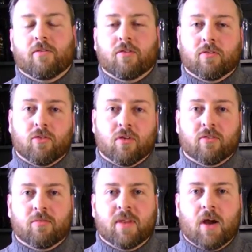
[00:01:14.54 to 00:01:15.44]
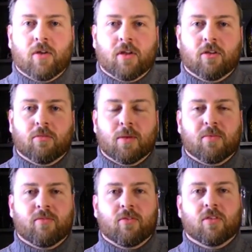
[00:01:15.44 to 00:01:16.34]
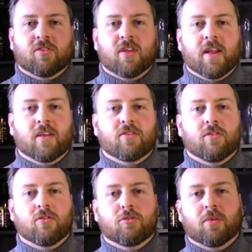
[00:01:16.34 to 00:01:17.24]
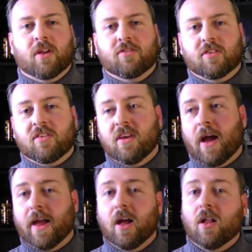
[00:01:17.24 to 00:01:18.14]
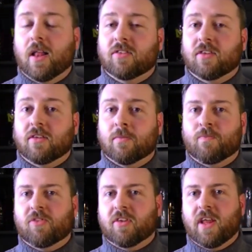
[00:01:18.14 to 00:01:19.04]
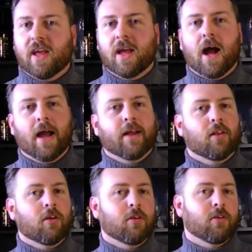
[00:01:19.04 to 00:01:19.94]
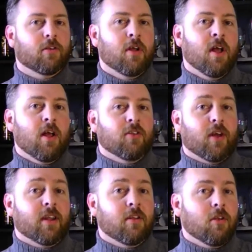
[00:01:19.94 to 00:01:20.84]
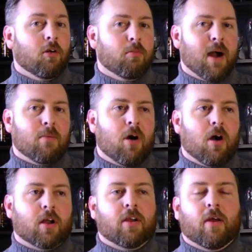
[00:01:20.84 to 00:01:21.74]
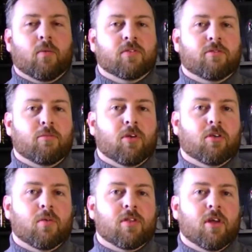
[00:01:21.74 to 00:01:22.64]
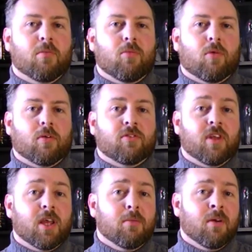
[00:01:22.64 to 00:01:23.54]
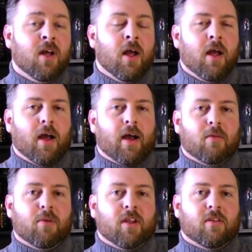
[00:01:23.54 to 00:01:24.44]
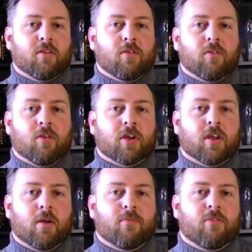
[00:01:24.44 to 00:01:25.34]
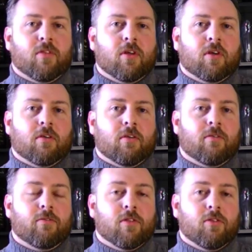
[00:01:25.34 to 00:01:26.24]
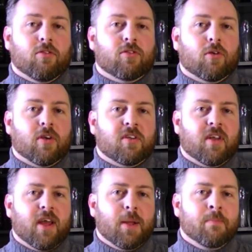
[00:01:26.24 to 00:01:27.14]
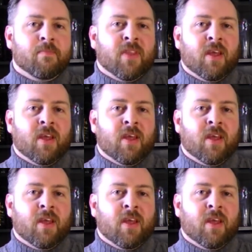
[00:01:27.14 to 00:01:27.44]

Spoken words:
if you're viewing from down under, maybe view this not as news but as a TIL, as in Today I Learned. So I didn't know Bob Hawke, I wasn't familiar with him or his name, but in looking up for the news story today,